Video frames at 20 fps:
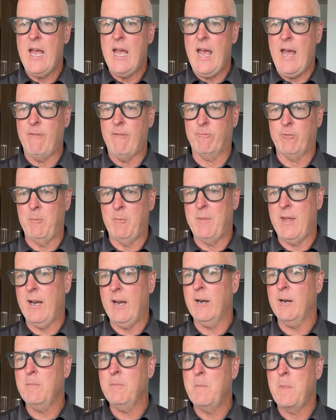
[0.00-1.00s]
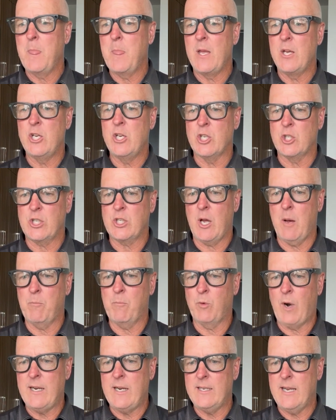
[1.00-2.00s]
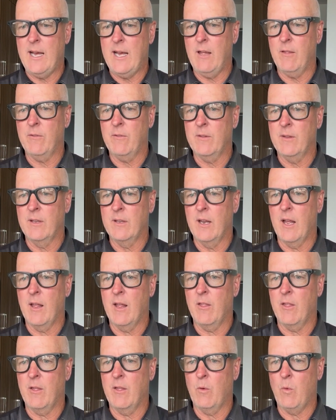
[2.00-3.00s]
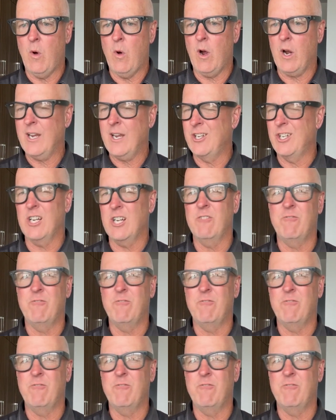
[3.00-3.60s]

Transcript: And from there, you just come right down, walk. You're going